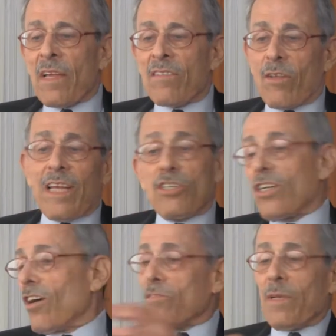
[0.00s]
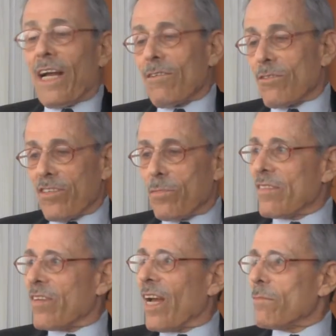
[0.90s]
So then she calls me down
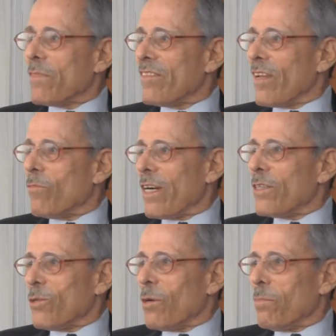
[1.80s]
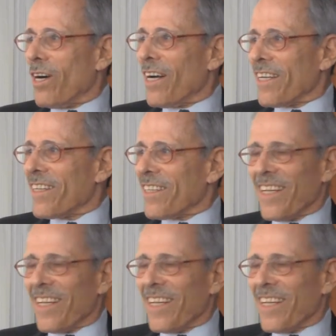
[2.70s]
Christmas time and said, "Where'd you apply?"